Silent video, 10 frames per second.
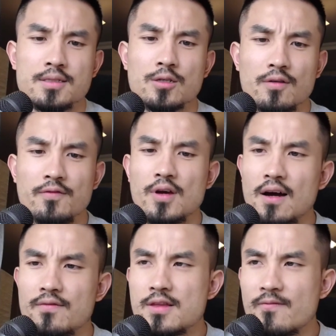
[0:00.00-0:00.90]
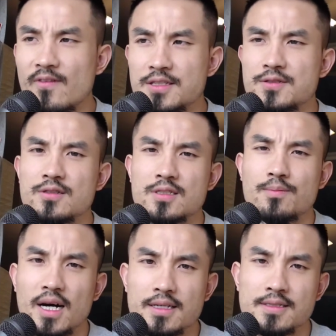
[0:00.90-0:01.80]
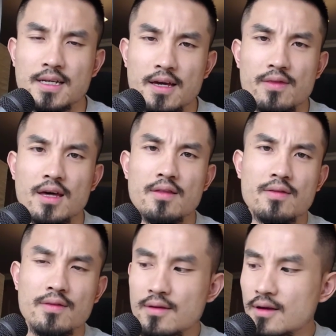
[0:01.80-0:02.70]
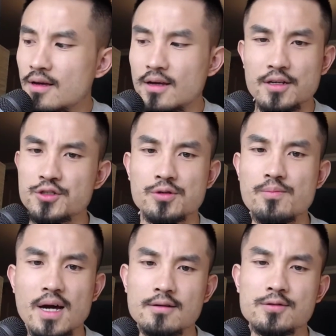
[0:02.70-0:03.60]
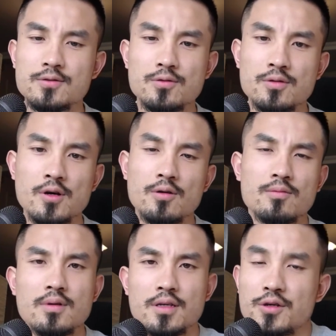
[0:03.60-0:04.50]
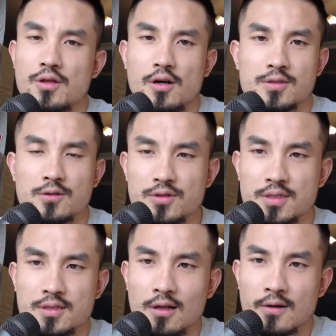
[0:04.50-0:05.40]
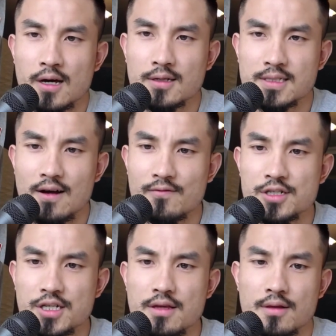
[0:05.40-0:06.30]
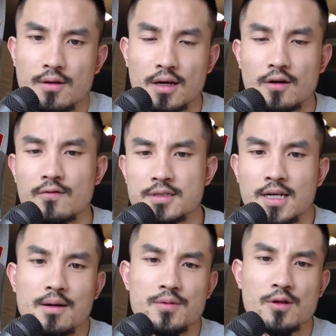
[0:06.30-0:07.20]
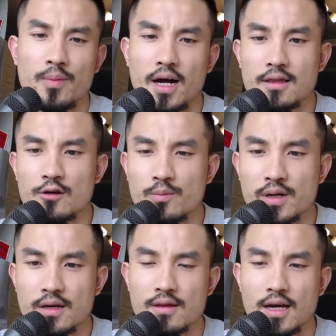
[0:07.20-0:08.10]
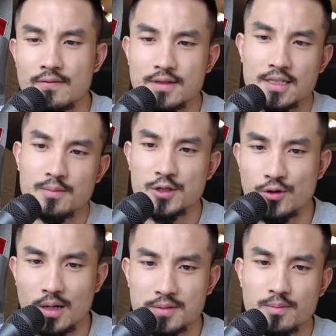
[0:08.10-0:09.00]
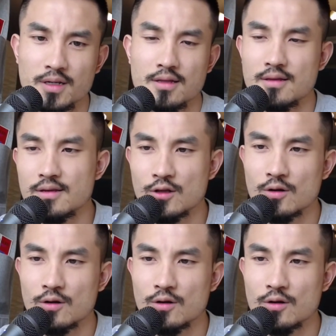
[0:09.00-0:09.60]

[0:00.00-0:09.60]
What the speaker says: So if you have an investor's mindset, then it shouldn't matter to you. You could also just dollar cost average in, like over time. Buy a little bit every time it drops a bit.